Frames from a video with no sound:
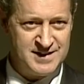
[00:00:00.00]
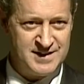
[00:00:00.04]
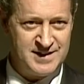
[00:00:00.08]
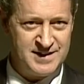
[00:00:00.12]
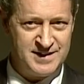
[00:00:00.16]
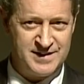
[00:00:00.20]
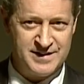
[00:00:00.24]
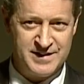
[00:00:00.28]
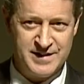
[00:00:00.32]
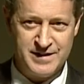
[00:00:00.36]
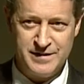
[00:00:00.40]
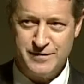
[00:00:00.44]

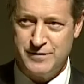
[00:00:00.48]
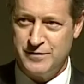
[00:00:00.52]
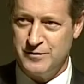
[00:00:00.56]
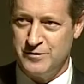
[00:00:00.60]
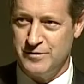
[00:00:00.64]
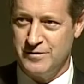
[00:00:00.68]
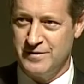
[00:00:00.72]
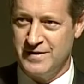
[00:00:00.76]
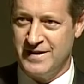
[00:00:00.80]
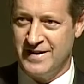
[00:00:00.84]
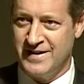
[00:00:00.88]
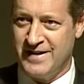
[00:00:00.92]
And
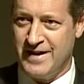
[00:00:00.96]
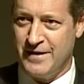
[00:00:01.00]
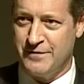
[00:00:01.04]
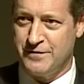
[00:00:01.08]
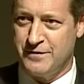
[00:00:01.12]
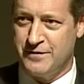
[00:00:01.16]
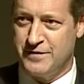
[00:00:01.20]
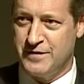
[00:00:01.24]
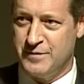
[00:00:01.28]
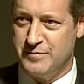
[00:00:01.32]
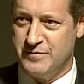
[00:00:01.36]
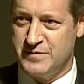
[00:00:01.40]
therefore, enough
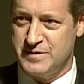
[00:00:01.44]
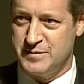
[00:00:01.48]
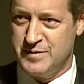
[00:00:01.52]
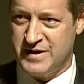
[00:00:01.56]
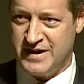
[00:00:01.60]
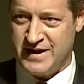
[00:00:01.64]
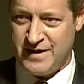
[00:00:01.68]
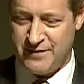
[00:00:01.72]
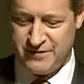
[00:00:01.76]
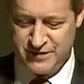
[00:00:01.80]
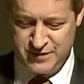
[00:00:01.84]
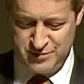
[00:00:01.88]
of them to be
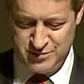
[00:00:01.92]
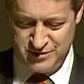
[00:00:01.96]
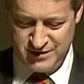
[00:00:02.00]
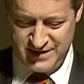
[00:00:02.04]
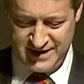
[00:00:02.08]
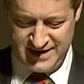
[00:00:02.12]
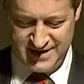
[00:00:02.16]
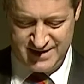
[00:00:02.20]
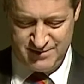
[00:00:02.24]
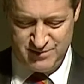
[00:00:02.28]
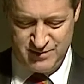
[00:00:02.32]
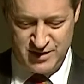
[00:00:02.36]
comfortable
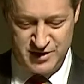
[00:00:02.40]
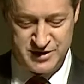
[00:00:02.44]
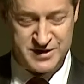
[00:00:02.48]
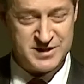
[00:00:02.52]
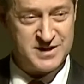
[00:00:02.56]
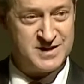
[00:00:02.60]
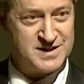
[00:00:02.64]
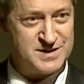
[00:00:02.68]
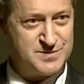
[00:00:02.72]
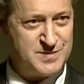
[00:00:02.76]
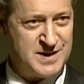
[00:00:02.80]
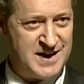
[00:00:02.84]
that
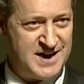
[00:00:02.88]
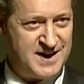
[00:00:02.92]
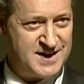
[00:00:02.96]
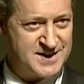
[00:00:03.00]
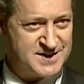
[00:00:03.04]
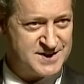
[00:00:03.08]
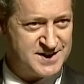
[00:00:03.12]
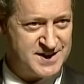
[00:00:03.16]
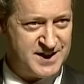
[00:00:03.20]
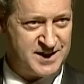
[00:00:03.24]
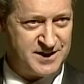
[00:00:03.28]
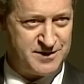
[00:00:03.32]
motion has
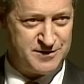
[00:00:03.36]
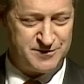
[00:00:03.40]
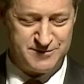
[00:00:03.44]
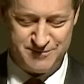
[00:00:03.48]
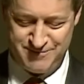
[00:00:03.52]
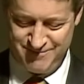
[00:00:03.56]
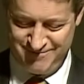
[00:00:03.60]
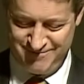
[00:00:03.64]
passed. Thank you.